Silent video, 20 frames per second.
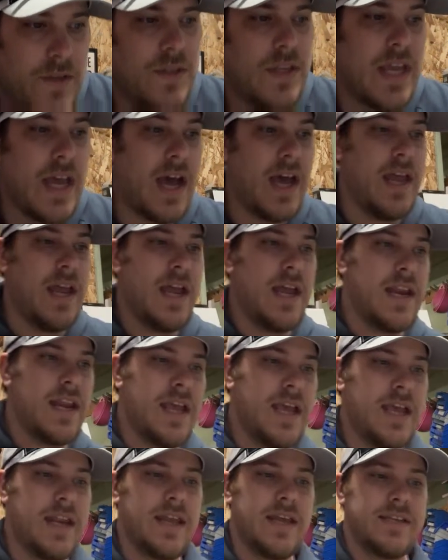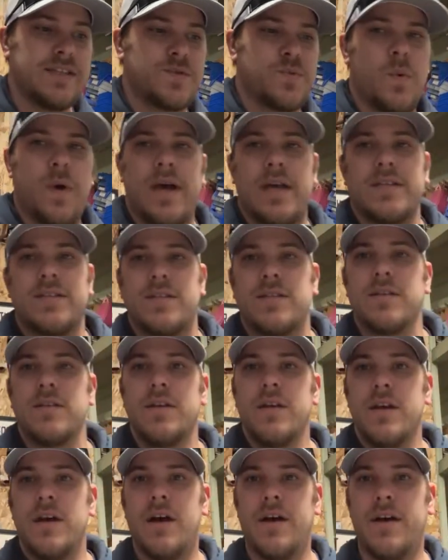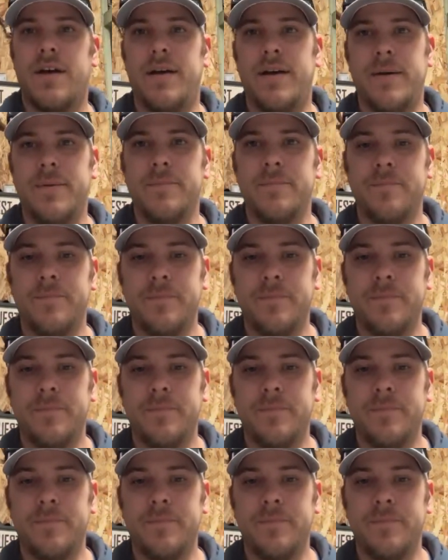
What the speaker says: Yeah, it is, Wes. I